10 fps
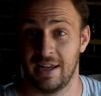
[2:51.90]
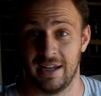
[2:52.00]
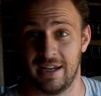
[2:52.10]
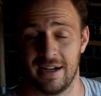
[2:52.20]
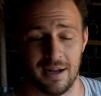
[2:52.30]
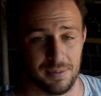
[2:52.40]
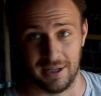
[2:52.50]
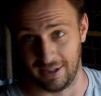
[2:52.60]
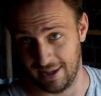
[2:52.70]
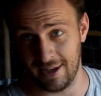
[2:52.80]
heat it up
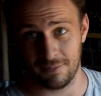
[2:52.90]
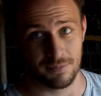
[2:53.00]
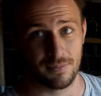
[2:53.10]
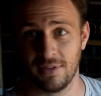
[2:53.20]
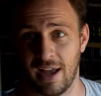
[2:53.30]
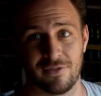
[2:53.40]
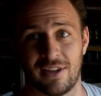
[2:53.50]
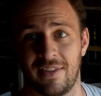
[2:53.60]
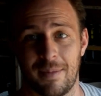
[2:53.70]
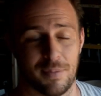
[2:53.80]
like that. I've done
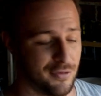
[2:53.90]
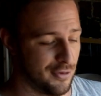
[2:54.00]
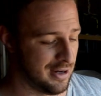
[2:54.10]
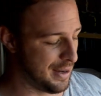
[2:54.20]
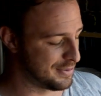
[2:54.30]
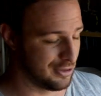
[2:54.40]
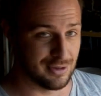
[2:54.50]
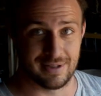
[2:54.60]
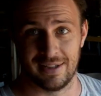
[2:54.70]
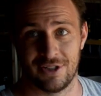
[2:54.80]
that before, absolutely
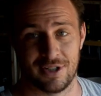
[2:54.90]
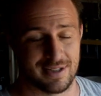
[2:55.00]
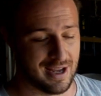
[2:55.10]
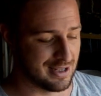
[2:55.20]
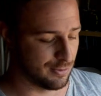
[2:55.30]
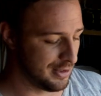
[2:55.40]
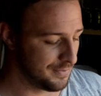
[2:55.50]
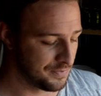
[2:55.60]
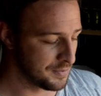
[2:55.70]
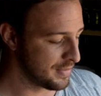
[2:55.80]
delicious as well.
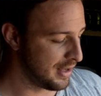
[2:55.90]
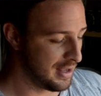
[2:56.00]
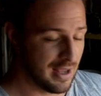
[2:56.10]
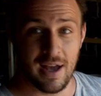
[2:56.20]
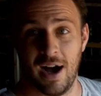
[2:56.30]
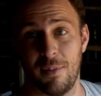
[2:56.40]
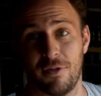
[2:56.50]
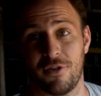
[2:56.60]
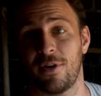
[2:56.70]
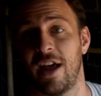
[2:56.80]
If
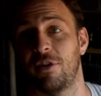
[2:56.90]
you don't have